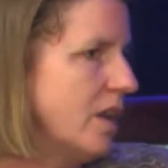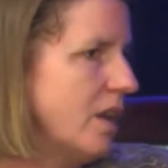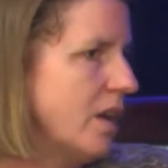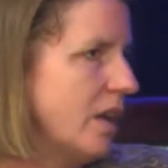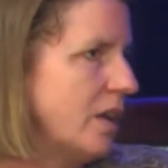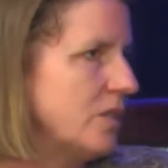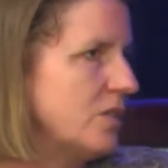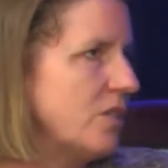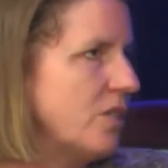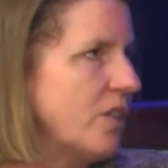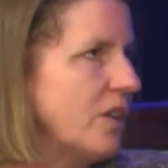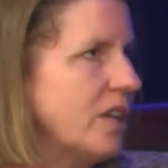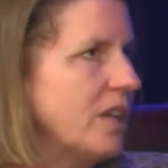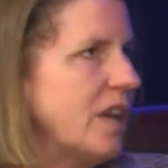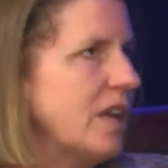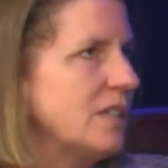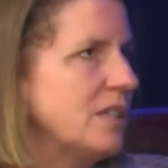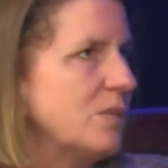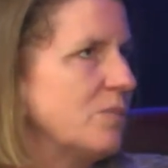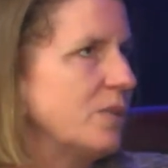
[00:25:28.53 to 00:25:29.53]
I also think it
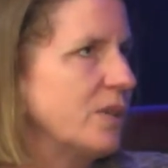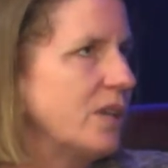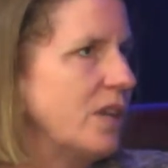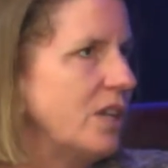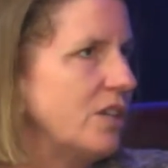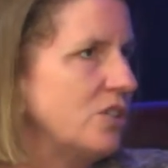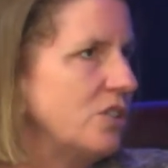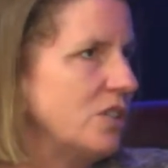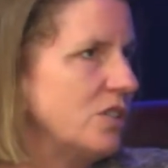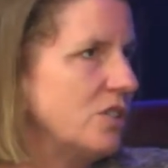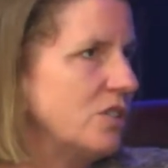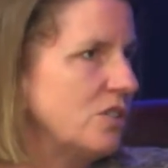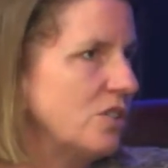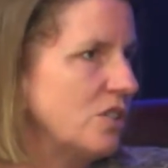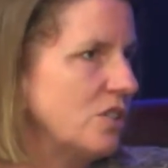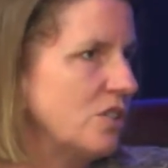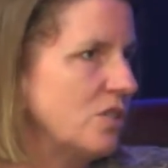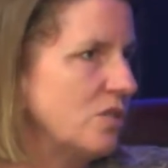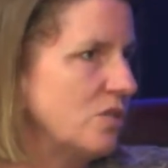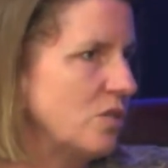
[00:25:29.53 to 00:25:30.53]
has implications
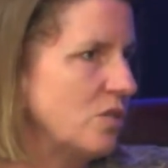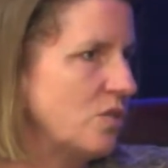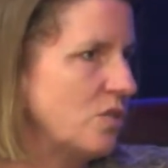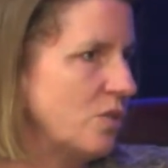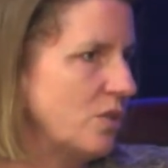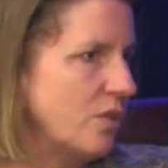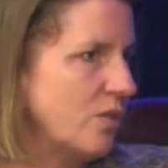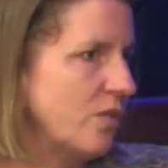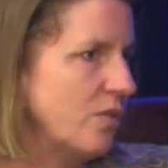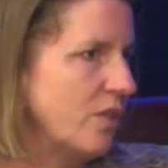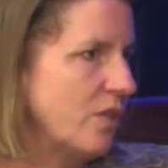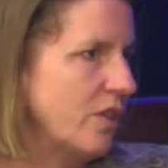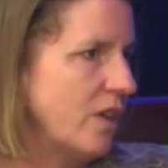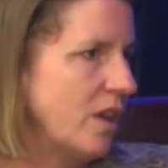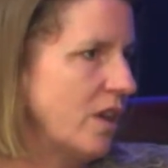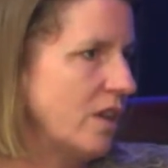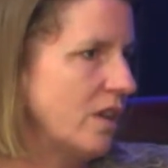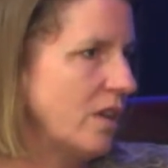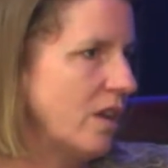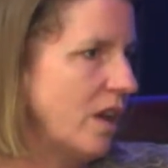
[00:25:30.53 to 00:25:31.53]
just sort of for
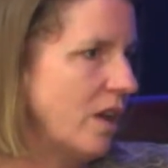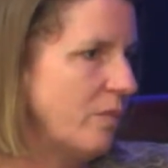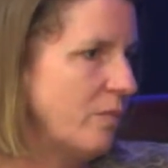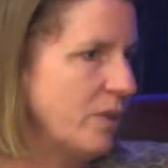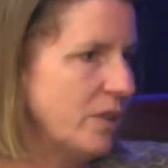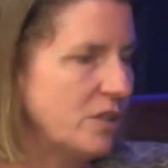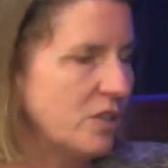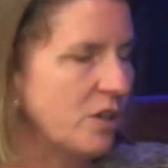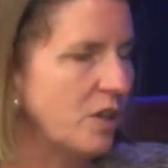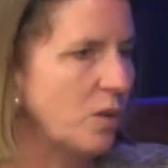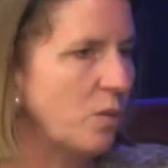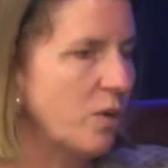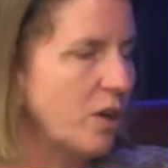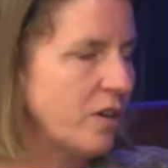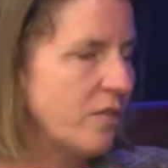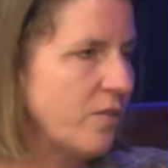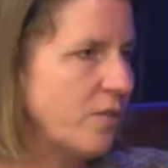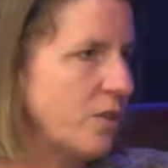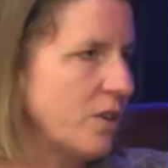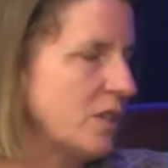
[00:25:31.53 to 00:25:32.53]
the military
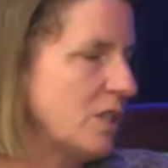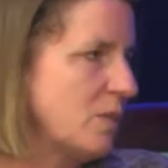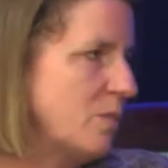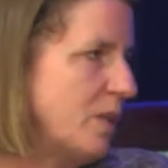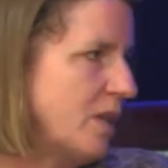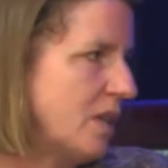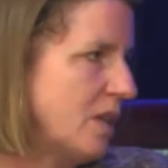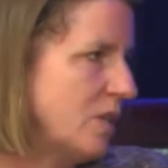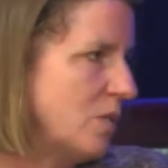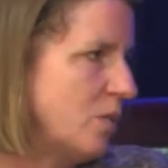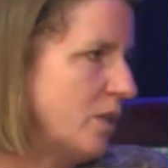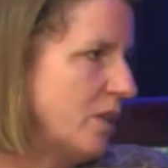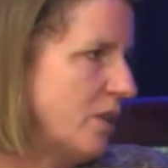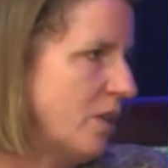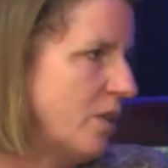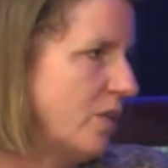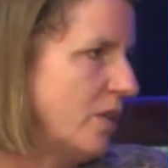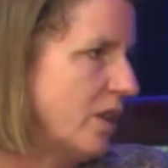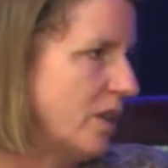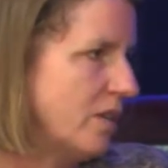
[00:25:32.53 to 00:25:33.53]
workforce, because we
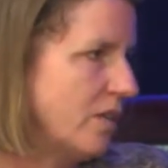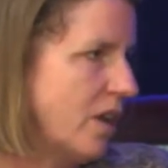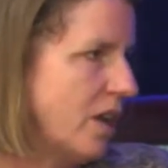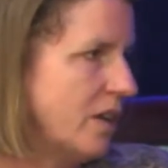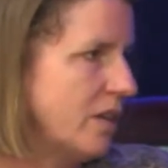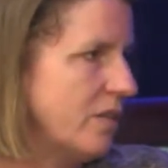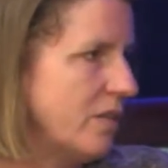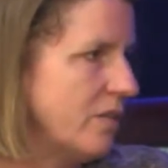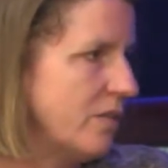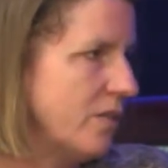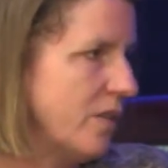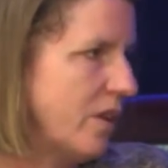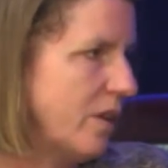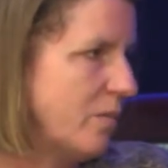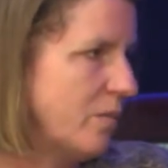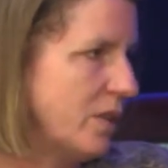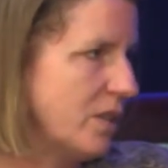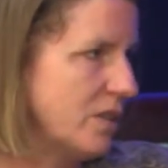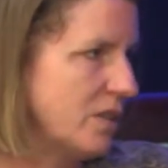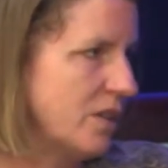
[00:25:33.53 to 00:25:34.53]
know that a lot of
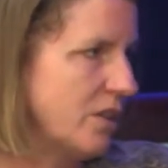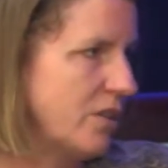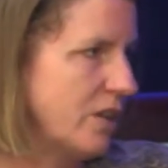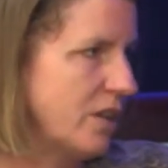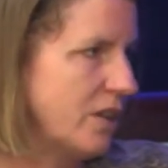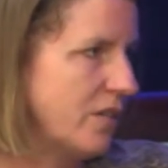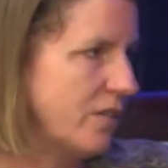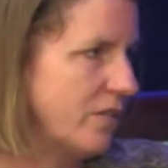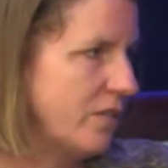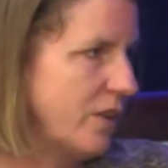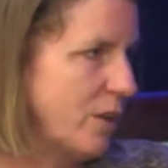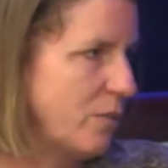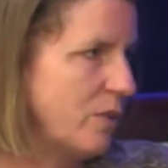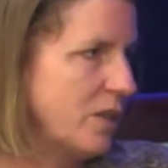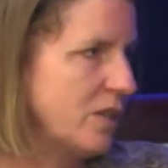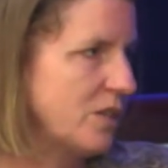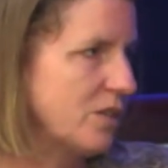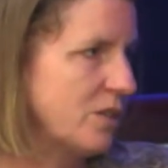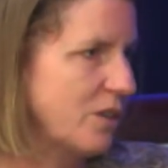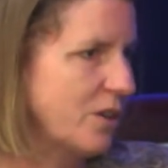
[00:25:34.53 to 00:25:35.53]
military
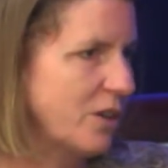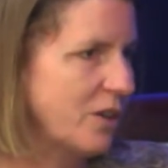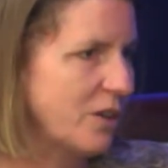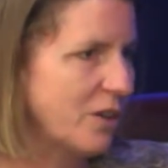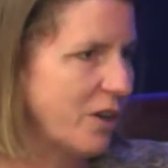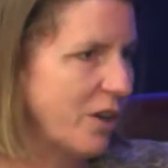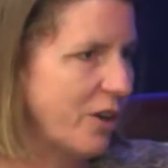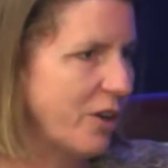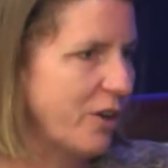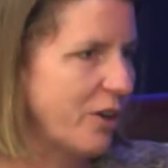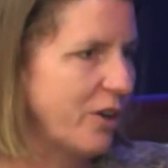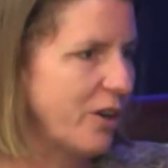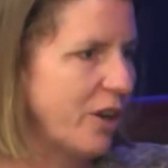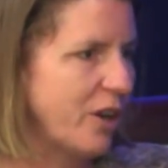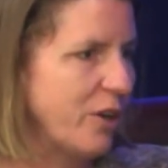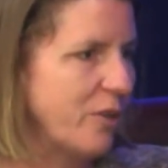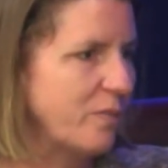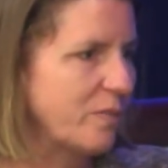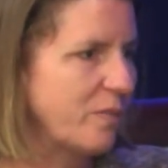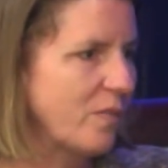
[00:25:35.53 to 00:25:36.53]
families are
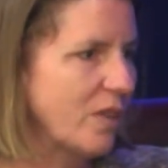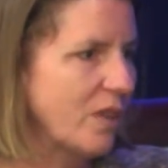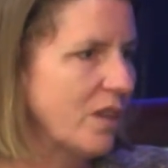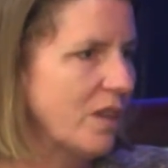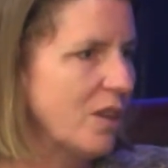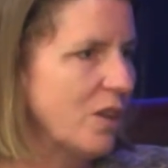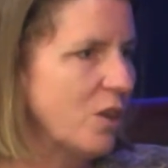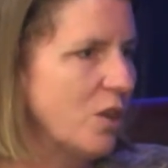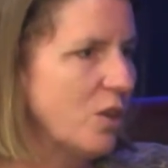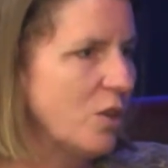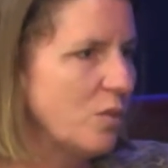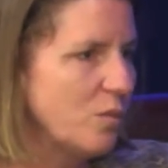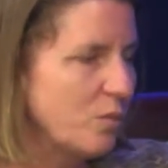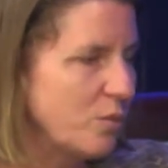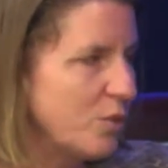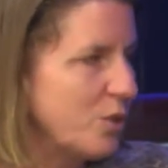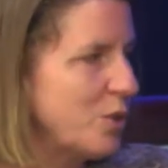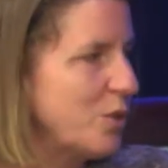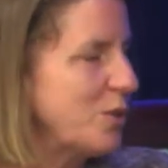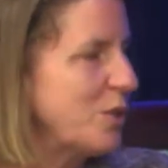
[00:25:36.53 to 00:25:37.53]

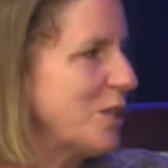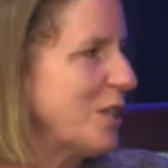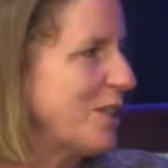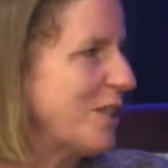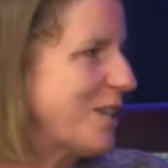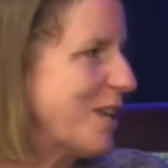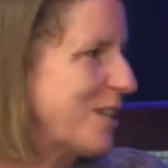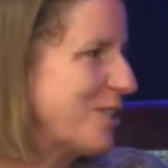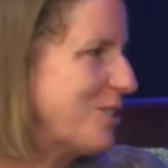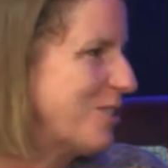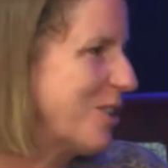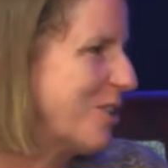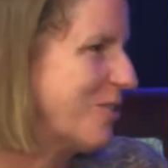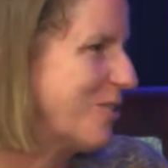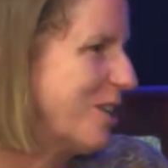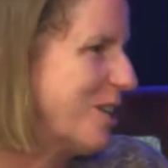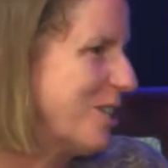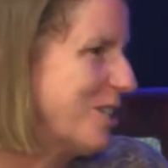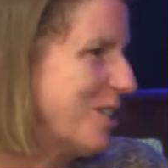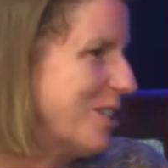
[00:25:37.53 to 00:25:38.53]
producing the next
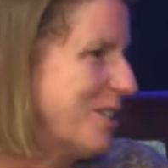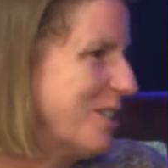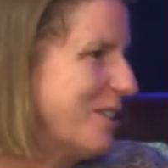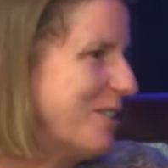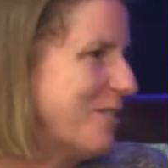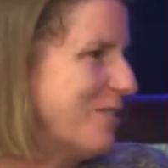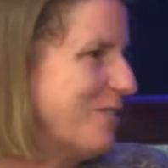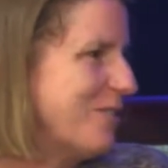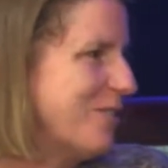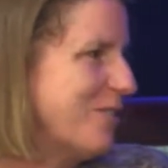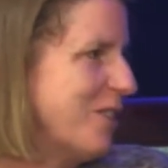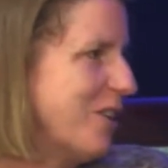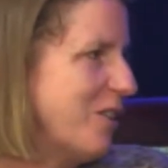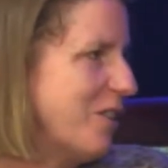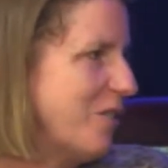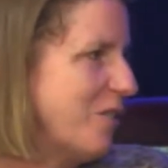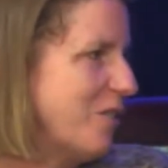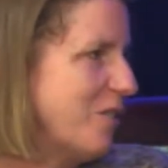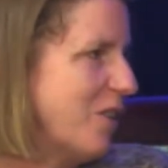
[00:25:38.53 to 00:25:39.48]
generation of